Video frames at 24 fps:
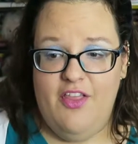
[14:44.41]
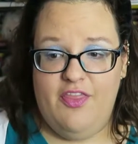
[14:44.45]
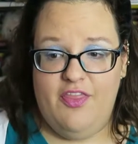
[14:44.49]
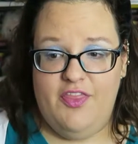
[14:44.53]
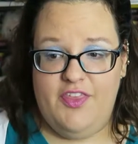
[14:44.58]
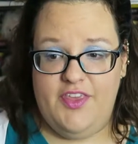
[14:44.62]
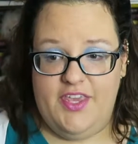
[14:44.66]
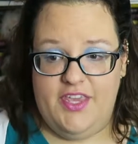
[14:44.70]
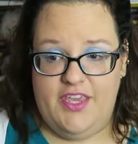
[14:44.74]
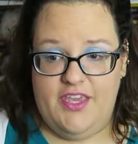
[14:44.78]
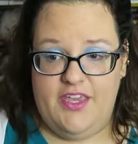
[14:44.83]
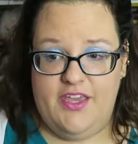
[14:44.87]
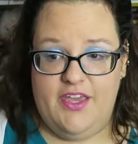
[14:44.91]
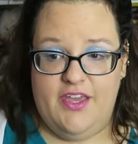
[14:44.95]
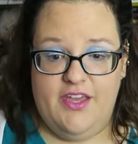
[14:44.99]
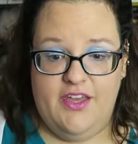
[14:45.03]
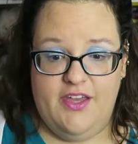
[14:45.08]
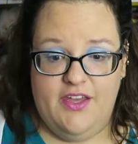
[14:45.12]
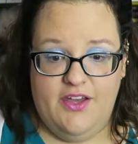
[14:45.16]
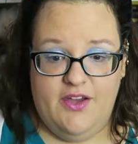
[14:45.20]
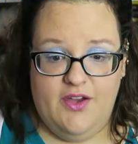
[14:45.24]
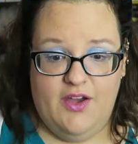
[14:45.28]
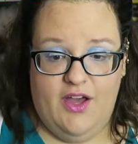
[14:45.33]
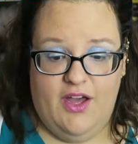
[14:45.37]
The
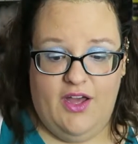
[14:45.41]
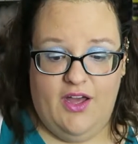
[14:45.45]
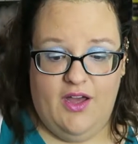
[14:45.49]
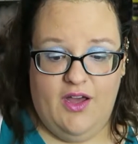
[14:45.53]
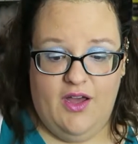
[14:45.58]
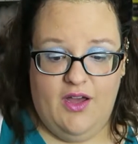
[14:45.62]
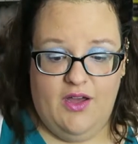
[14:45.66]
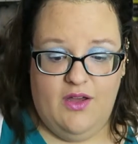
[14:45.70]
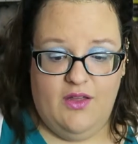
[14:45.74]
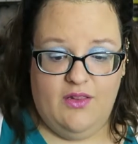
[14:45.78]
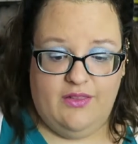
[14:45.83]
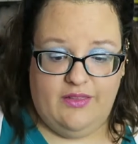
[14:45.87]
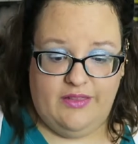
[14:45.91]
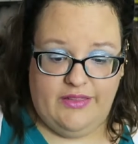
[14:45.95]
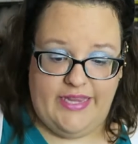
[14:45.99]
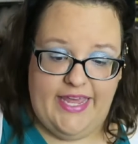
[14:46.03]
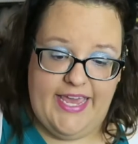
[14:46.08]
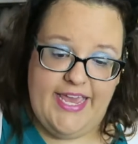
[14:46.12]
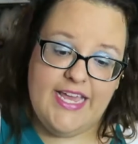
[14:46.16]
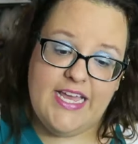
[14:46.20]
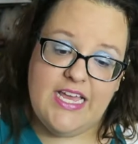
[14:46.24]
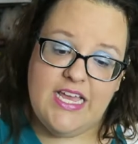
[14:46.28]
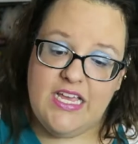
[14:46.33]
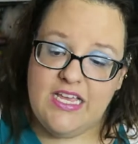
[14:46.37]
uh, uh,
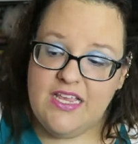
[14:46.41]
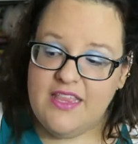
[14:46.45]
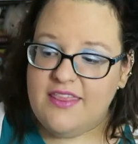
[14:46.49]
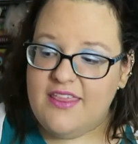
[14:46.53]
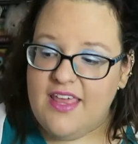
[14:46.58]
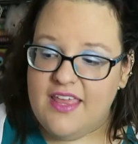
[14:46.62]
lake